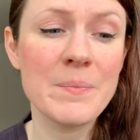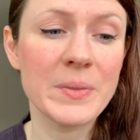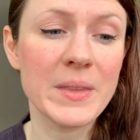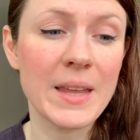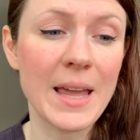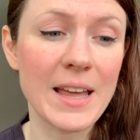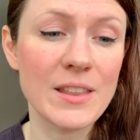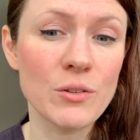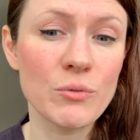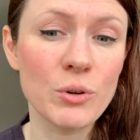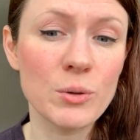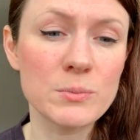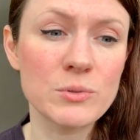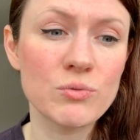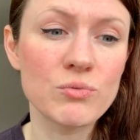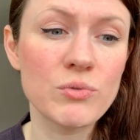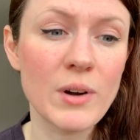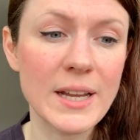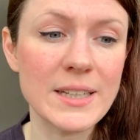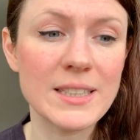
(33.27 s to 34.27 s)
getting the rooms
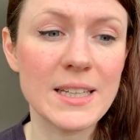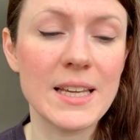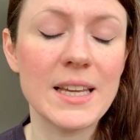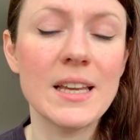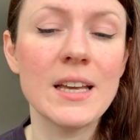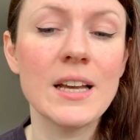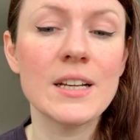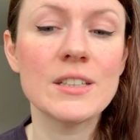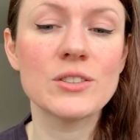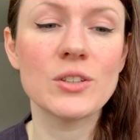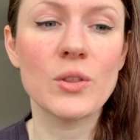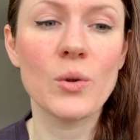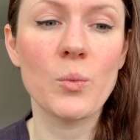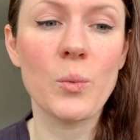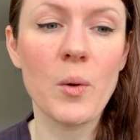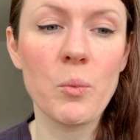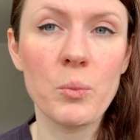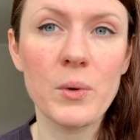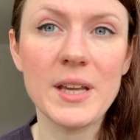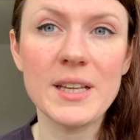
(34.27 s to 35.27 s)
ready so that
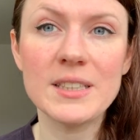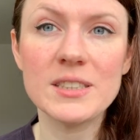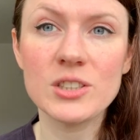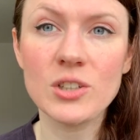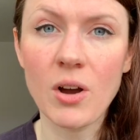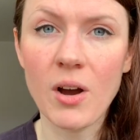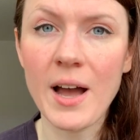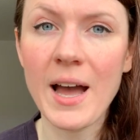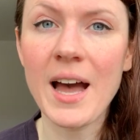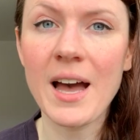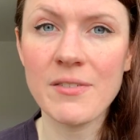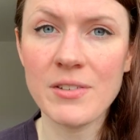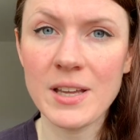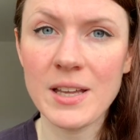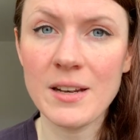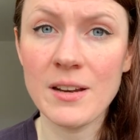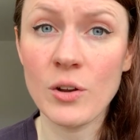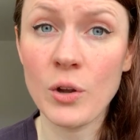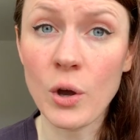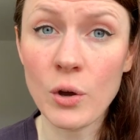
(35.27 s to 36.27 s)
when we start
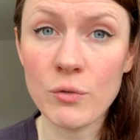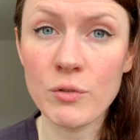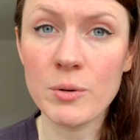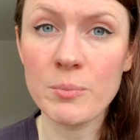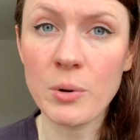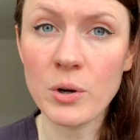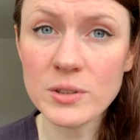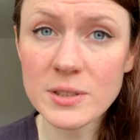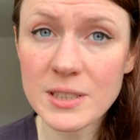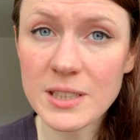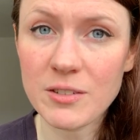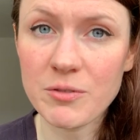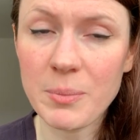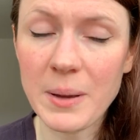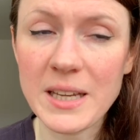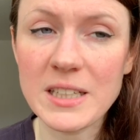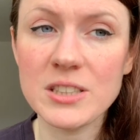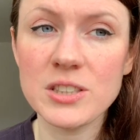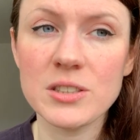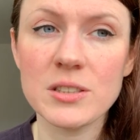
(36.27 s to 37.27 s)
having COVID positive
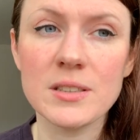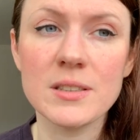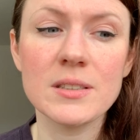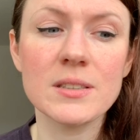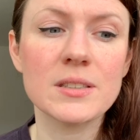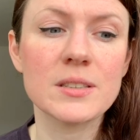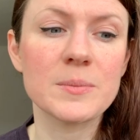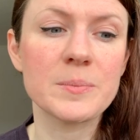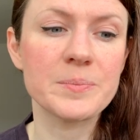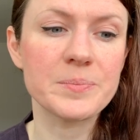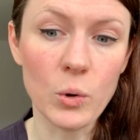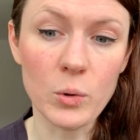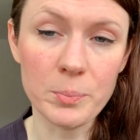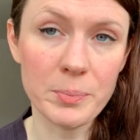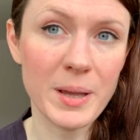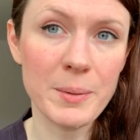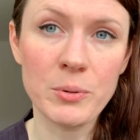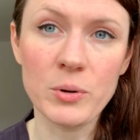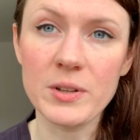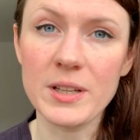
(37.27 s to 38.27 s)
patients or
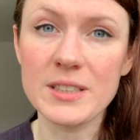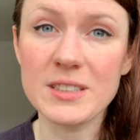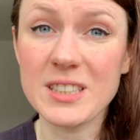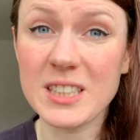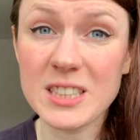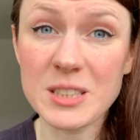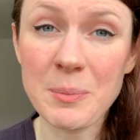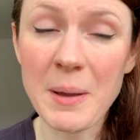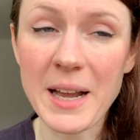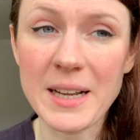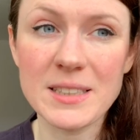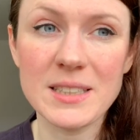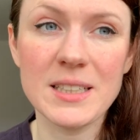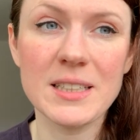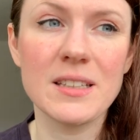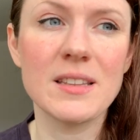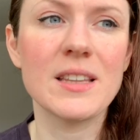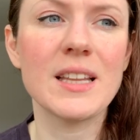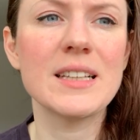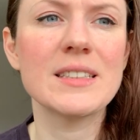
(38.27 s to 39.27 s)
people that are suspected
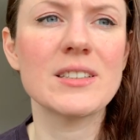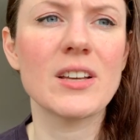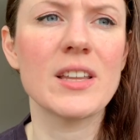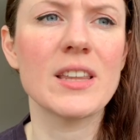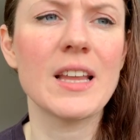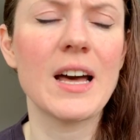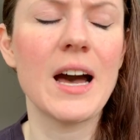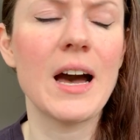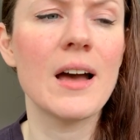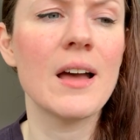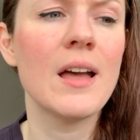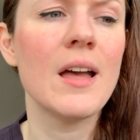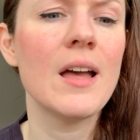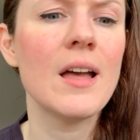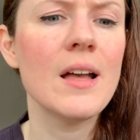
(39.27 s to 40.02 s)
and things like that,